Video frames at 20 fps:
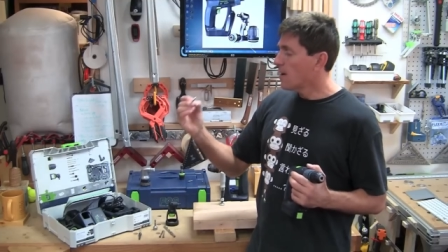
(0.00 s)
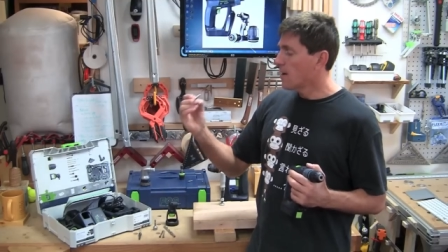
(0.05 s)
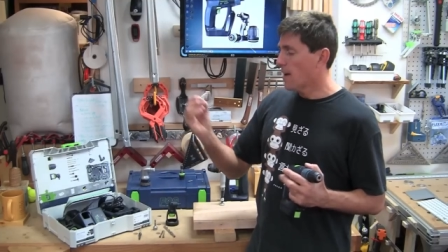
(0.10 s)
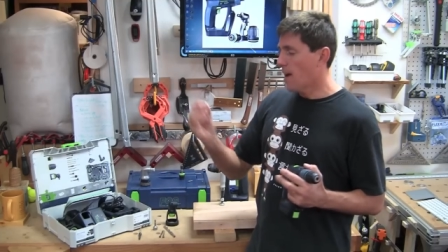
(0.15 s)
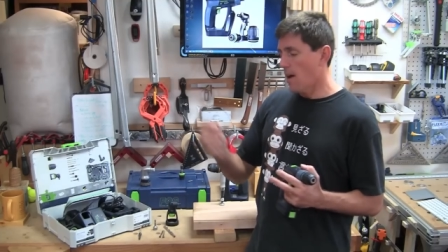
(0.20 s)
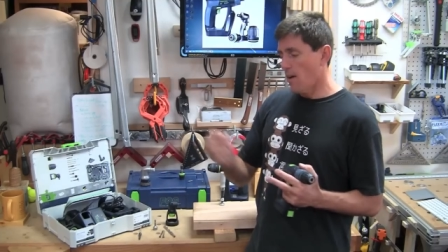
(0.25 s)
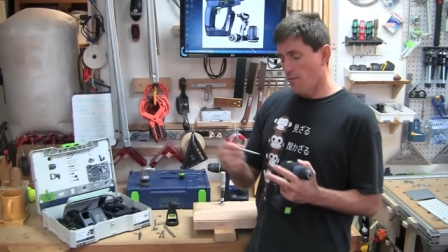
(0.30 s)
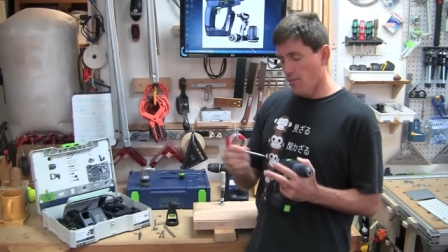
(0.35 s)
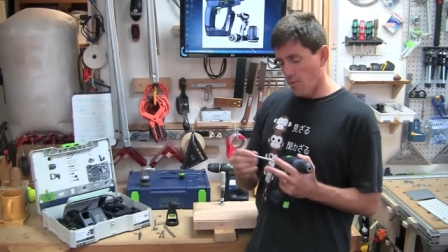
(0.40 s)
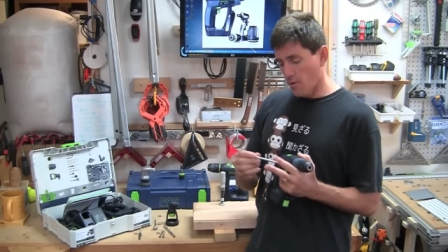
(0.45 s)

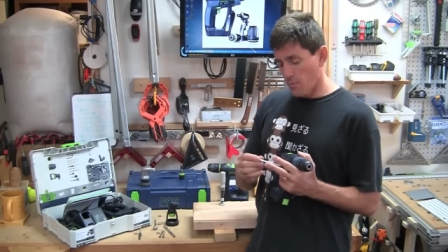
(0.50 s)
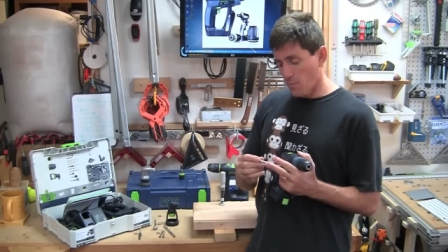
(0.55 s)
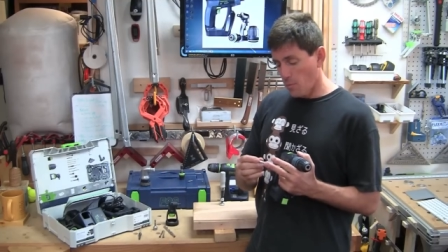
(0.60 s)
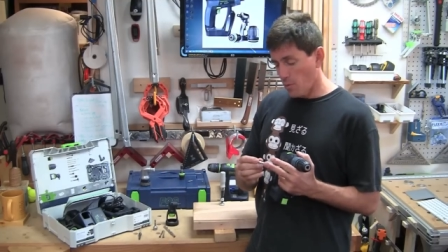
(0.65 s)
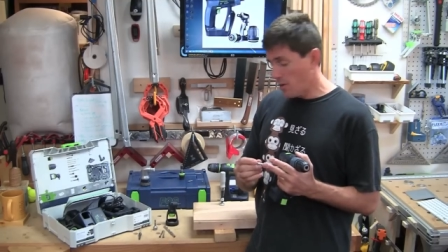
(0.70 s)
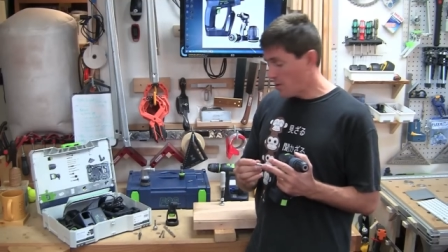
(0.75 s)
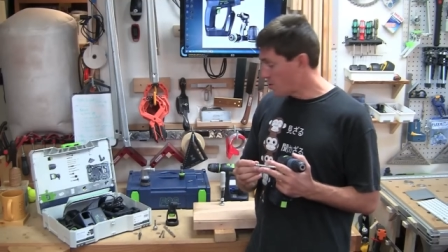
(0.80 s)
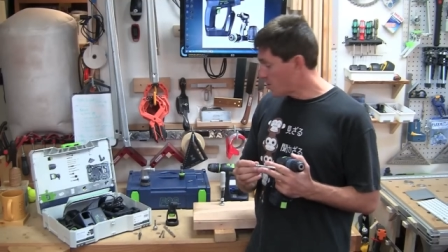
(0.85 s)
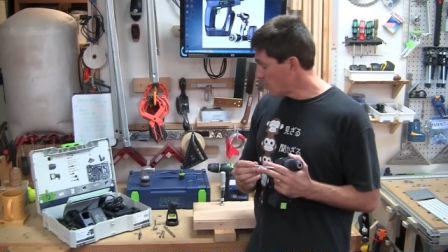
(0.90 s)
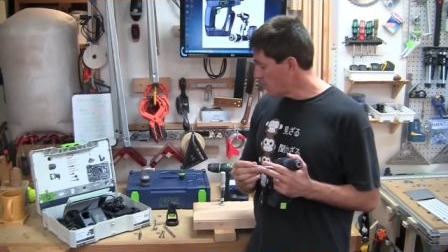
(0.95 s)
Now for
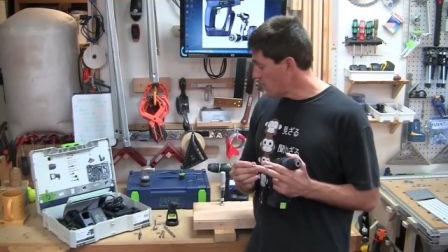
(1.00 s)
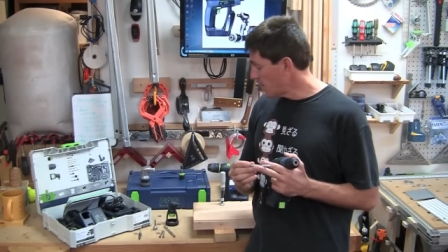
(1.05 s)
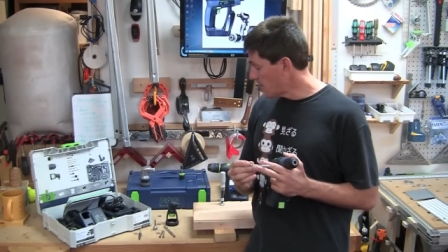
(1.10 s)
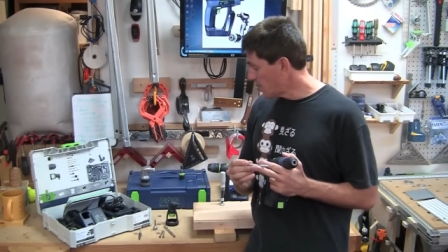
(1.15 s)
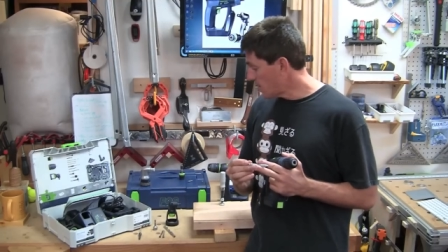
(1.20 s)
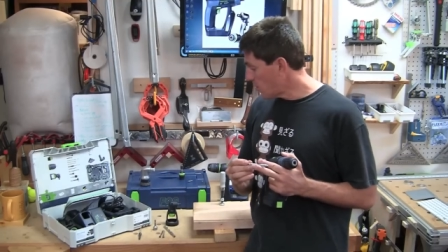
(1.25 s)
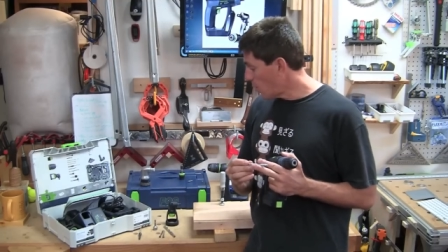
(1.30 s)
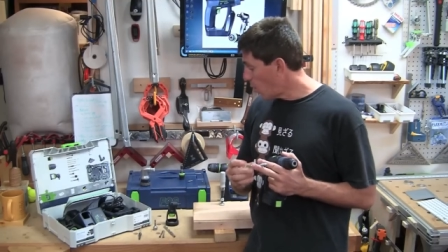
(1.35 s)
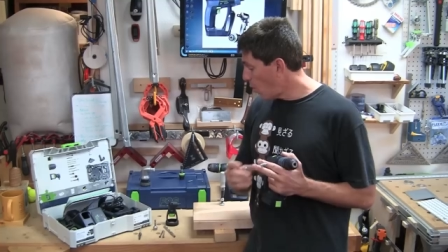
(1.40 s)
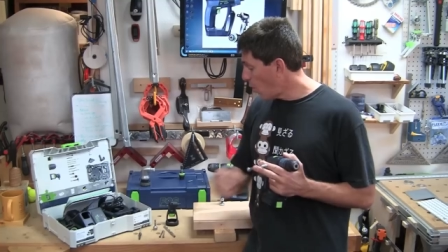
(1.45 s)

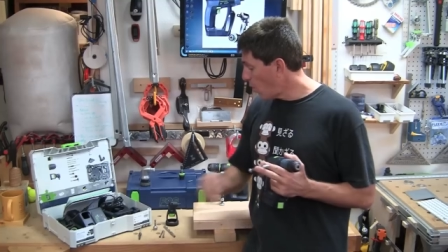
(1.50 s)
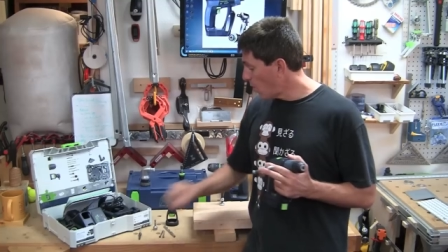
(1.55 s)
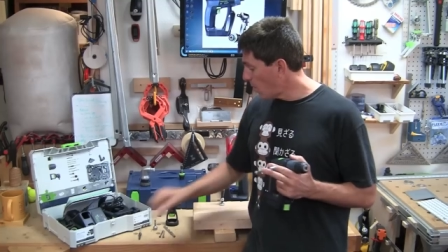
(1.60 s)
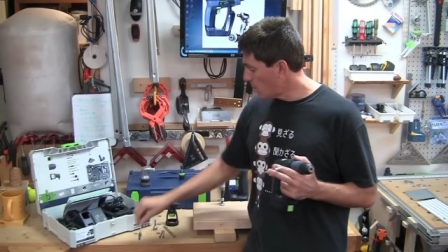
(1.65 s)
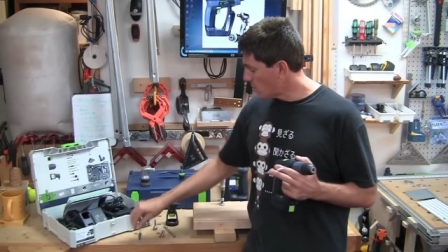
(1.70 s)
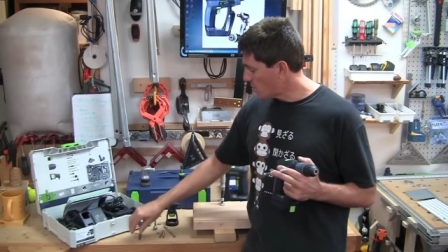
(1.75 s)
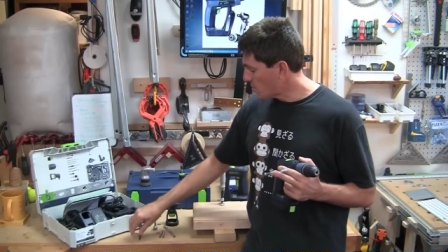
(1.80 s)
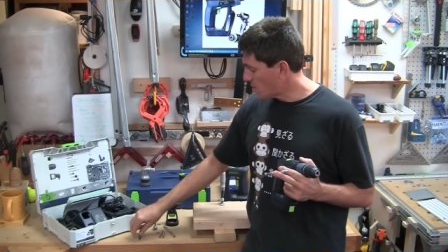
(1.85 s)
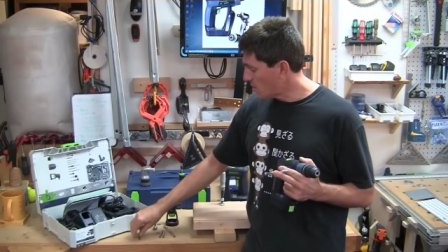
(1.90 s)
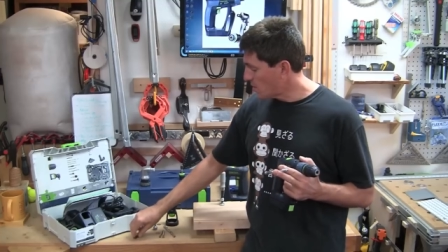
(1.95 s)
pre-drilling the hole,
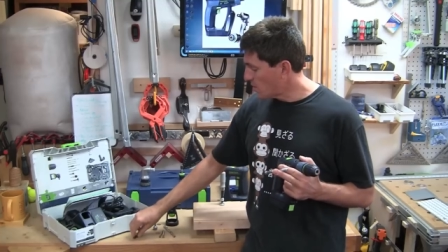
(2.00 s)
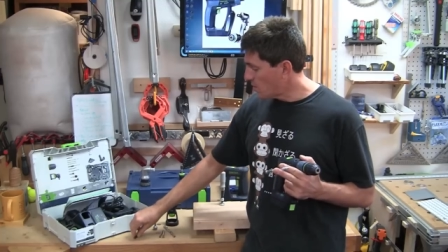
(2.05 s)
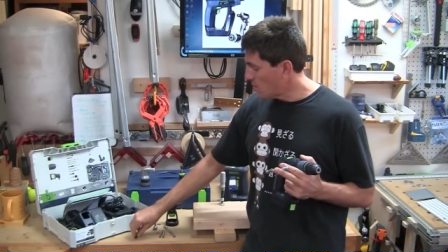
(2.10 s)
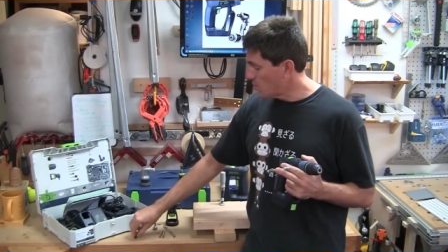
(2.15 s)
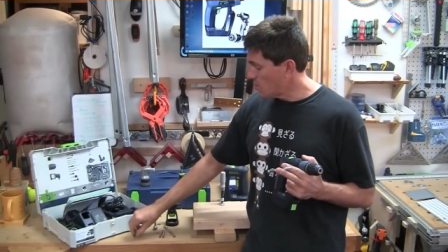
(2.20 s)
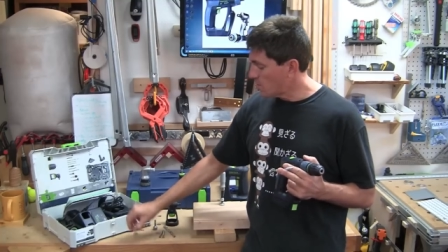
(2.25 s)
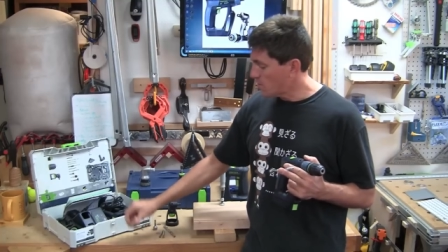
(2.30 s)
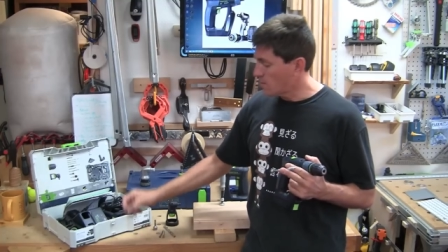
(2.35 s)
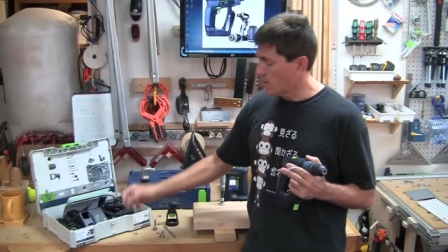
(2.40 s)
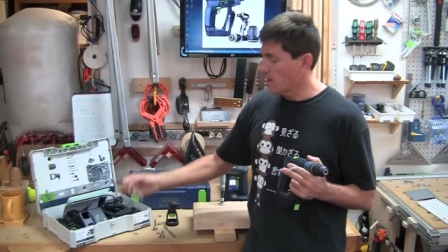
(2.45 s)
I'm just gonna
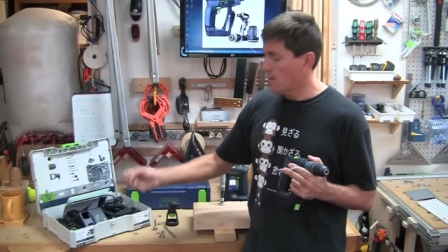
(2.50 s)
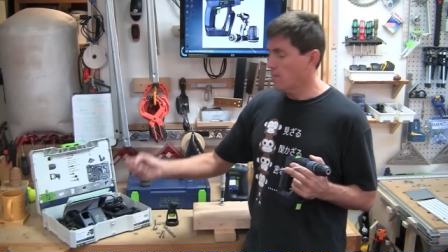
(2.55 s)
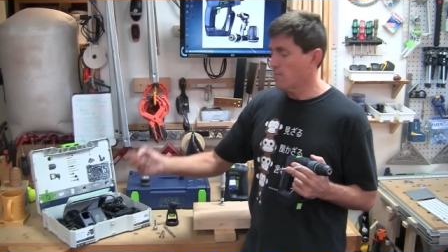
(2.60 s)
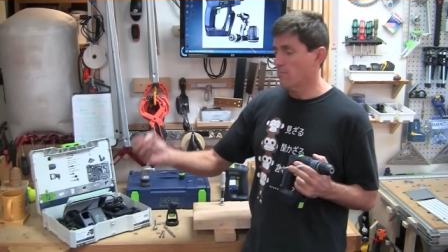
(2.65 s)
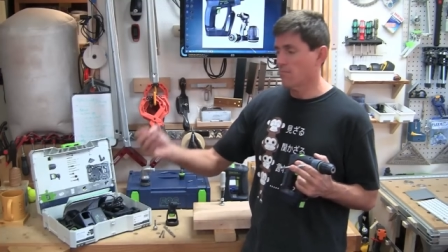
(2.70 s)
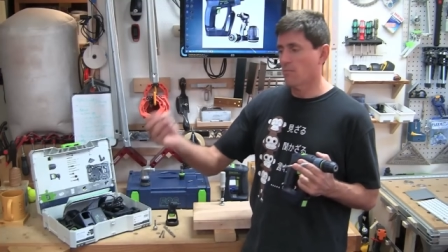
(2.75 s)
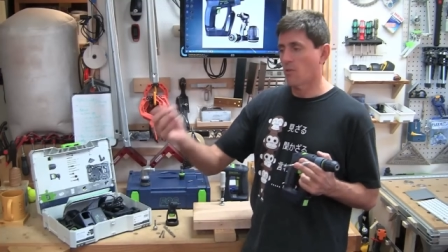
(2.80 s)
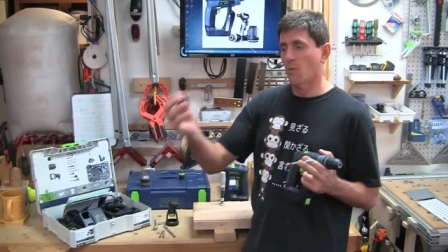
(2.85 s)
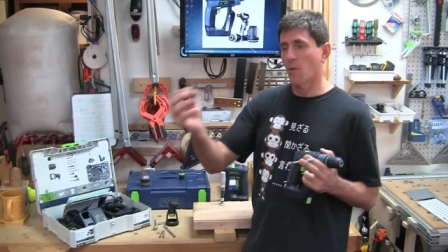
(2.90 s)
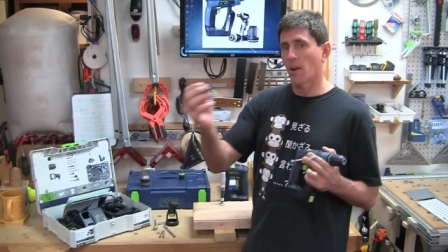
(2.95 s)
use the,
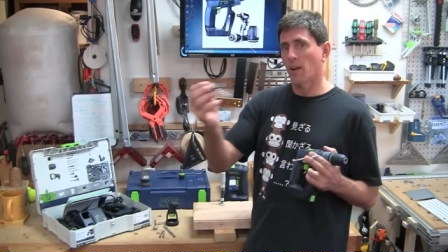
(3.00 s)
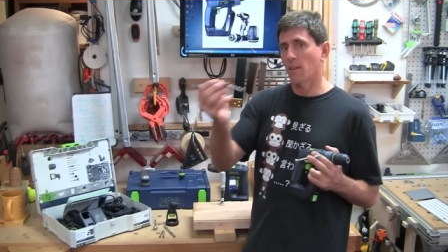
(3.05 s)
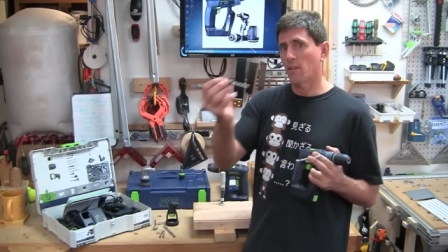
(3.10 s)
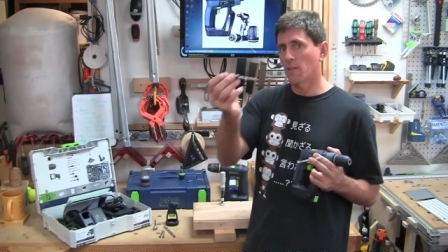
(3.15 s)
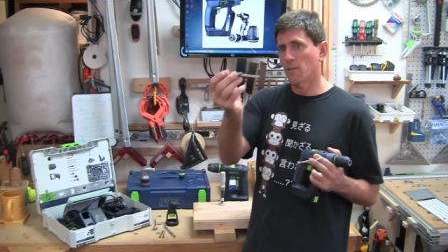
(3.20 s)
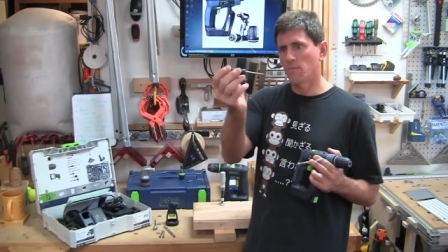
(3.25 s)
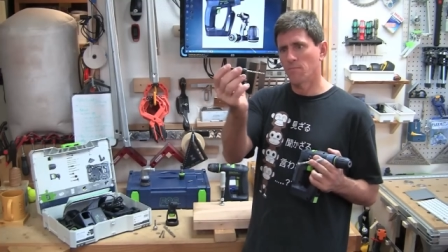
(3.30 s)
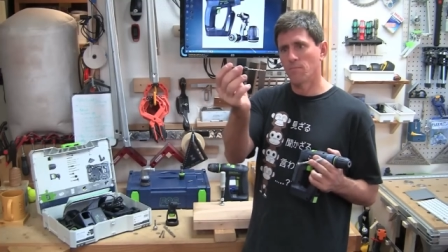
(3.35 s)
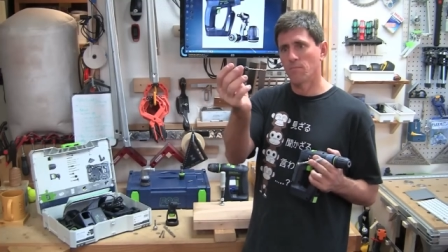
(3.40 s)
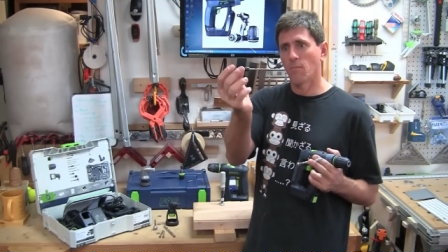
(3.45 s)
the
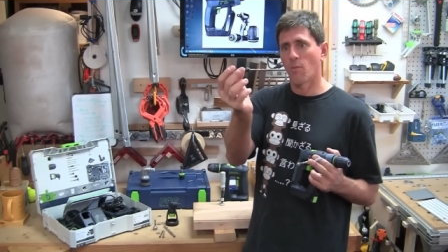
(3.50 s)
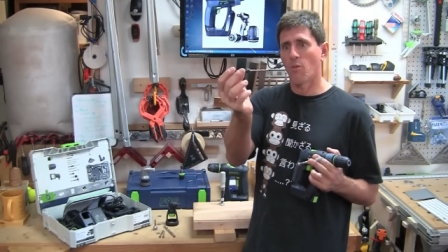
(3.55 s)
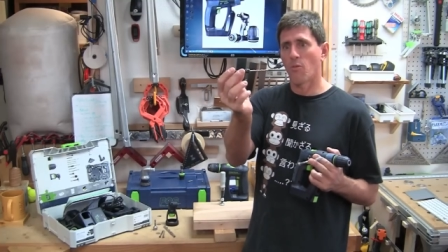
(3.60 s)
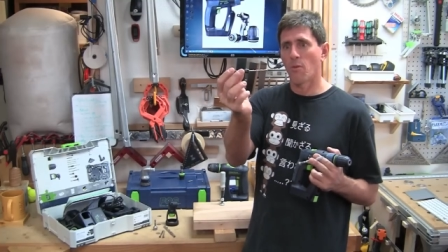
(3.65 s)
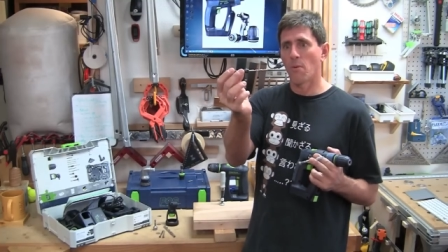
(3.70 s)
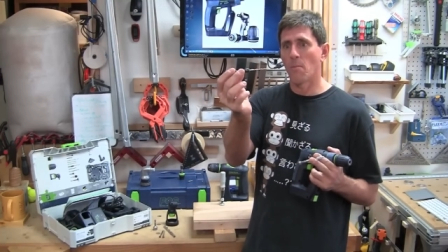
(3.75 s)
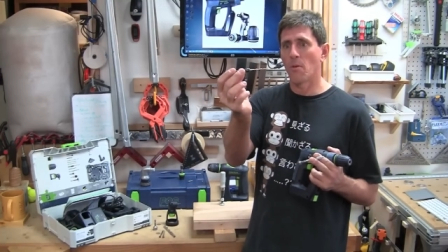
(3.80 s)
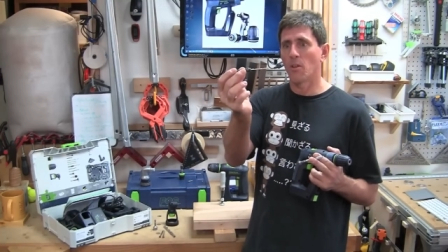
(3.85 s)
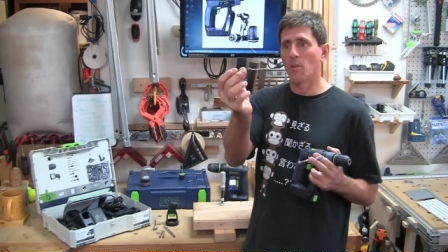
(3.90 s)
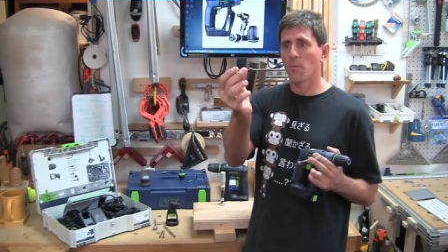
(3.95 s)
regular
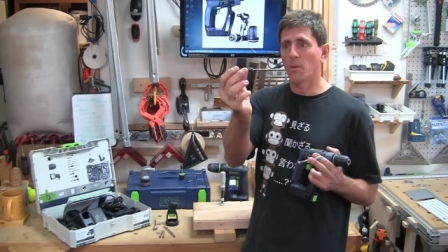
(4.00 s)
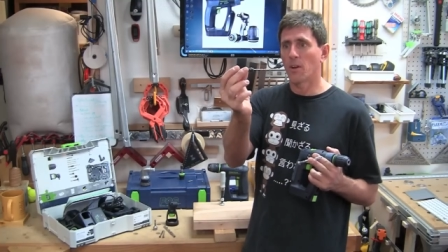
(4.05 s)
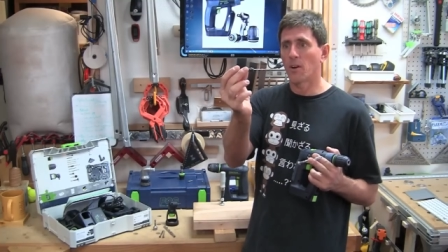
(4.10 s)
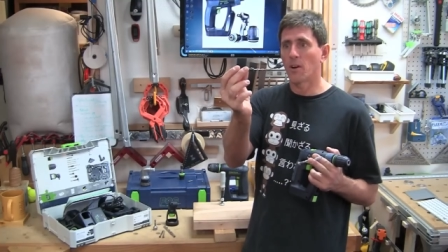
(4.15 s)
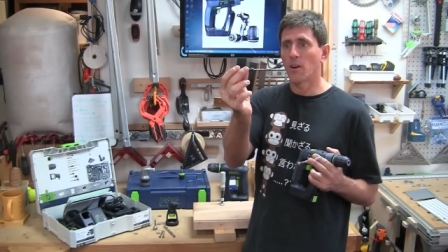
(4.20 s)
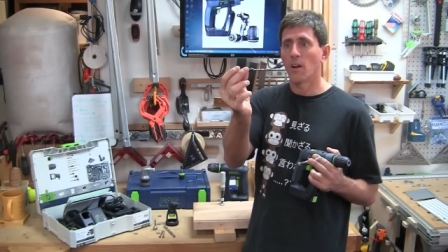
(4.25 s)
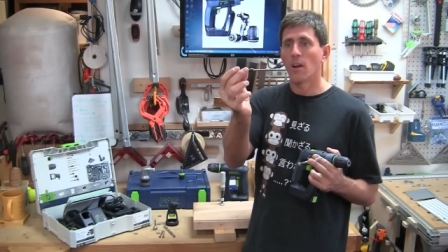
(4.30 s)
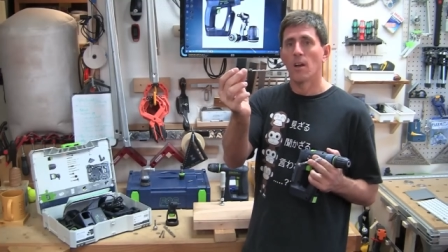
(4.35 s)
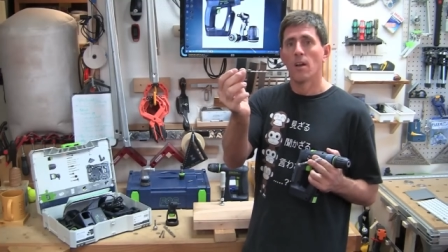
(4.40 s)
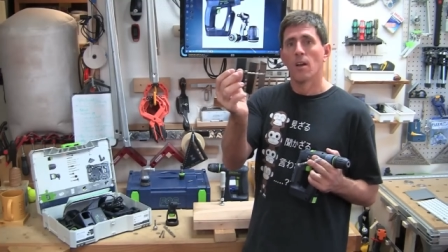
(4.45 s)
three
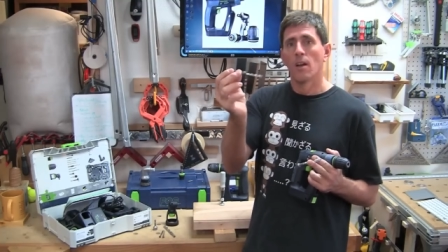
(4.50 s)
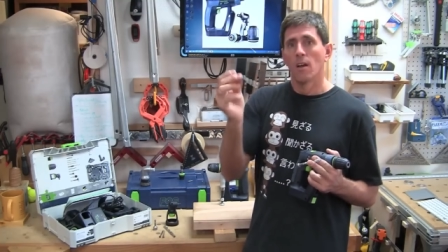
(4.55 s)
millimeter